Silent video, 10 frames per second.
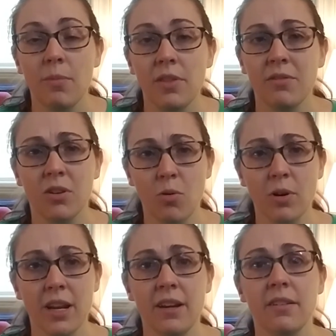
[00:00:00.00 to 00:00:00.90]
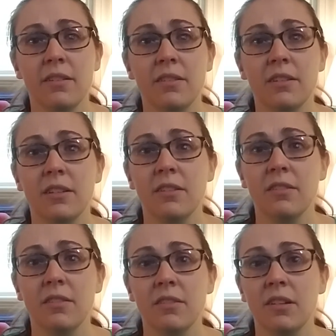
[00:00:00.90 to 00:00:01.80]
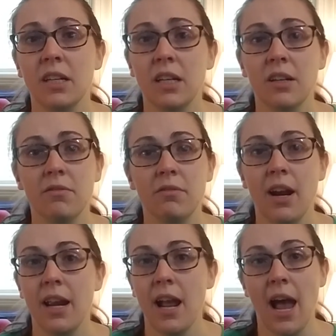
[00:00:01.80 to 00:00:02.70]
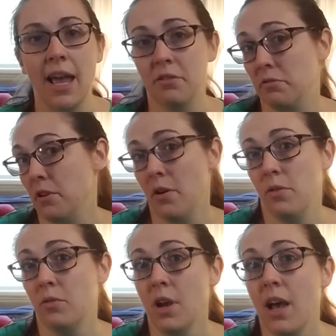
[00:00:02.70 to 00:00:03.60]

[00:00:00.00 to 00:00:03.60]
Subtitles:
the recording rate, I don't know.